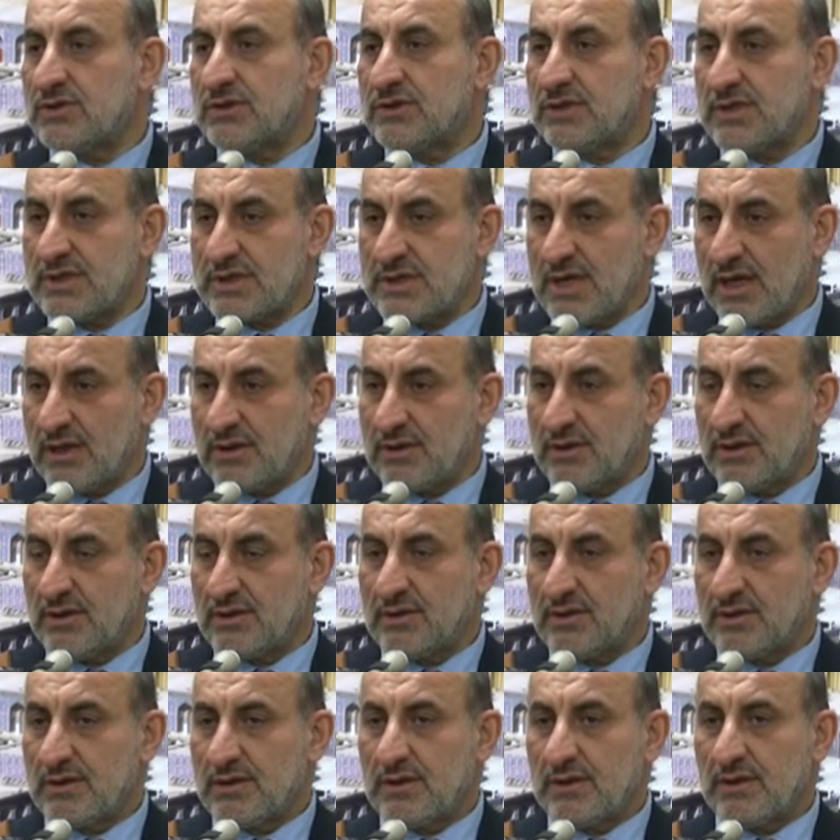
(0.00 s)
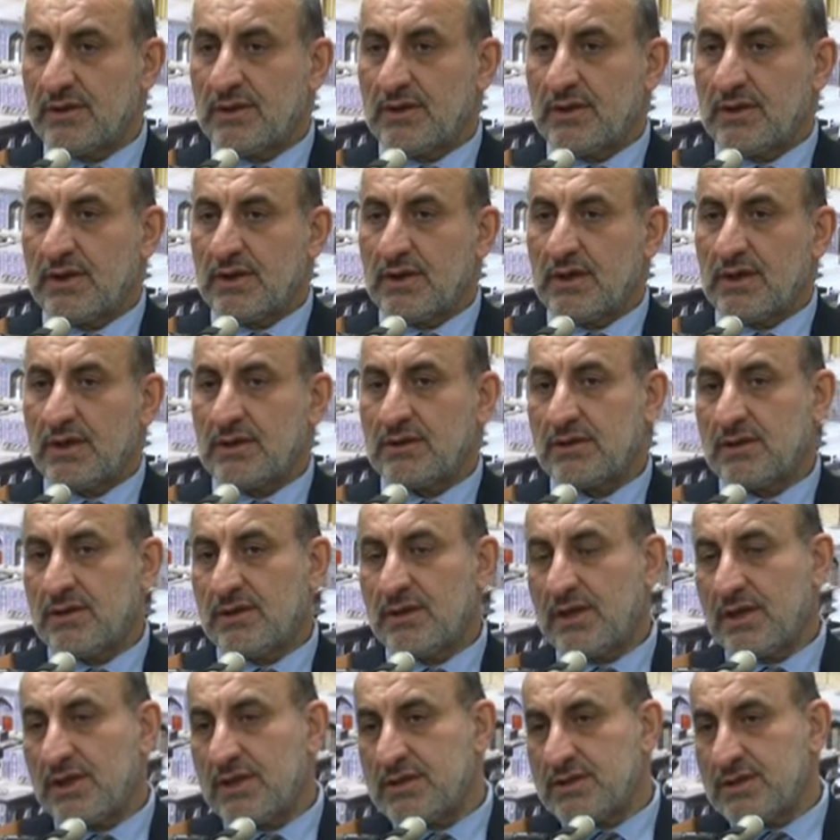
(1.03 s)
designed it, and
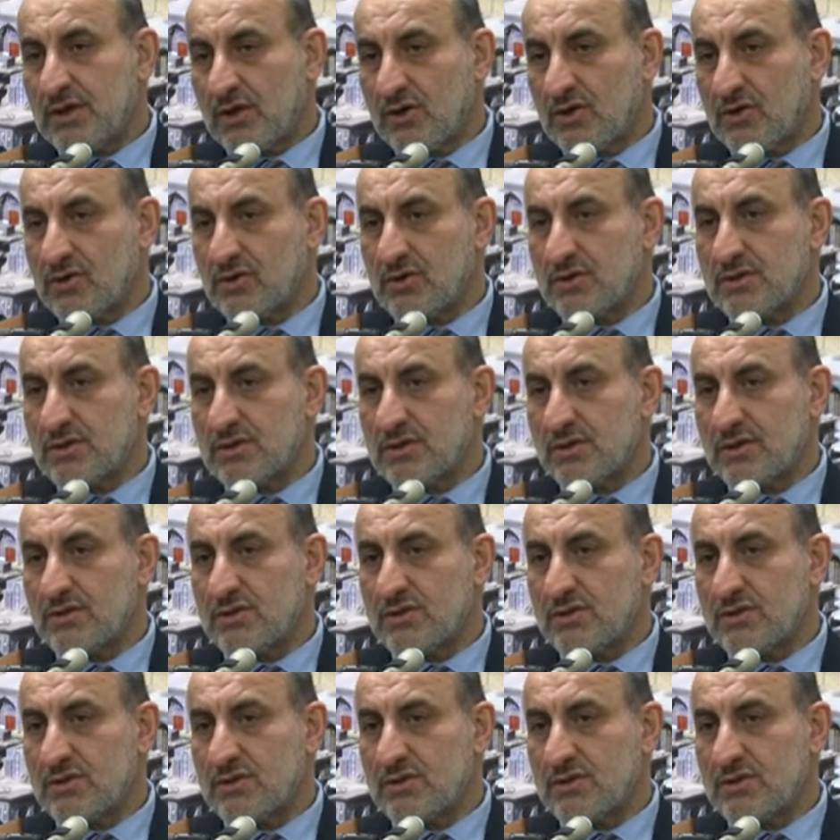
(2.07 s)
there is a cause.